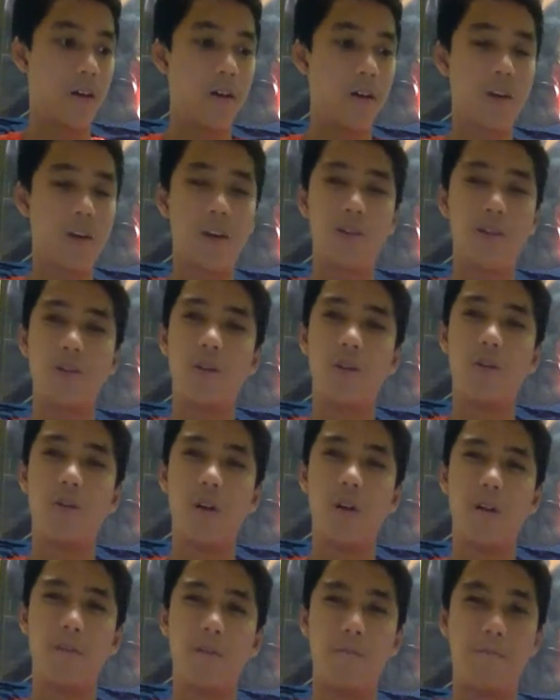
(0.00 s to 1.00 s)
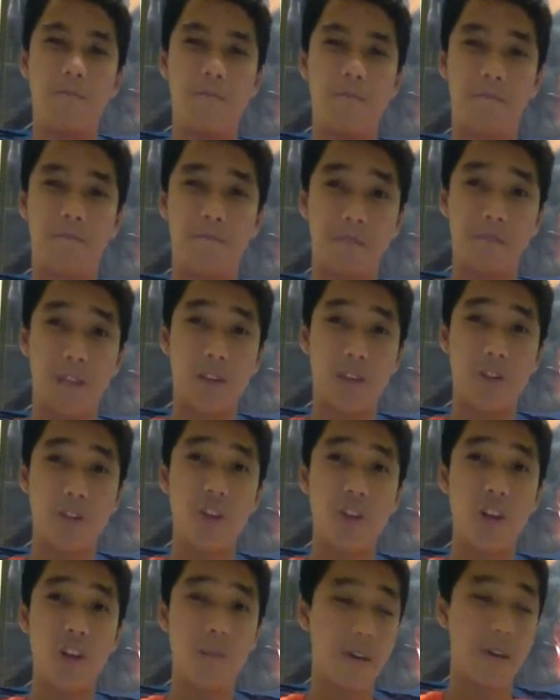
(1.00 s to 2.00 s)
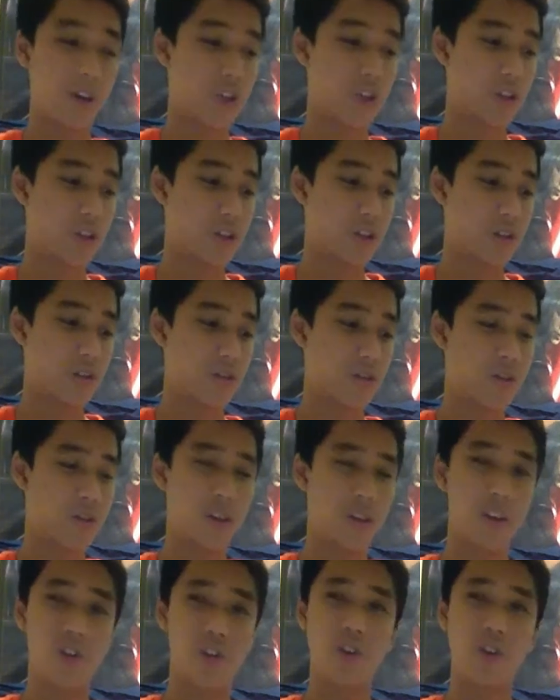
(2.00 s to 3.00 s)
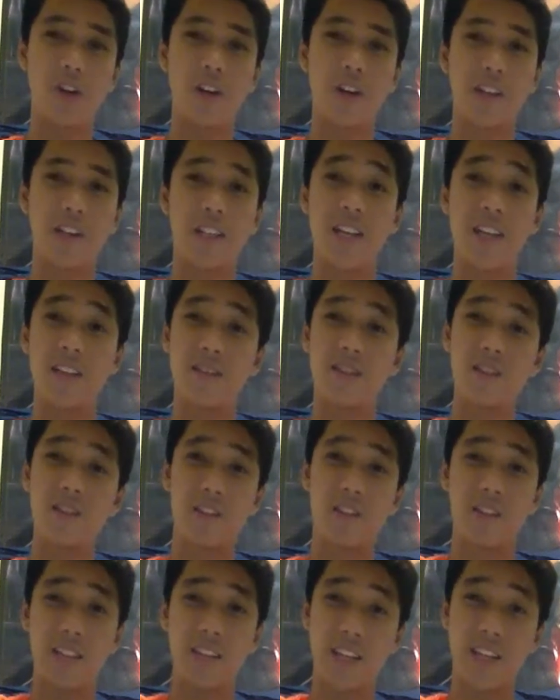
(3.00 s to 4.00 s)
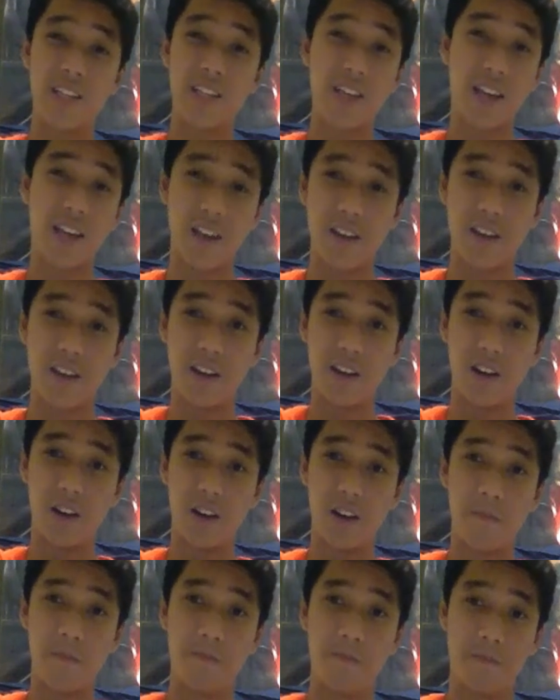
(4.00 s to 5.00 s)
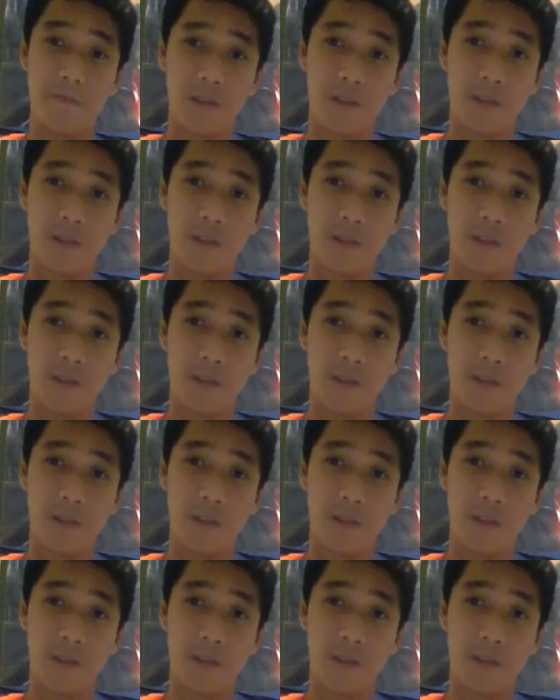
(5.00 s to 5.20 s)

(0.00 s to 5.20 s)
Okay, so um, it's gonna be a, sh a short, a 10, 10 second um,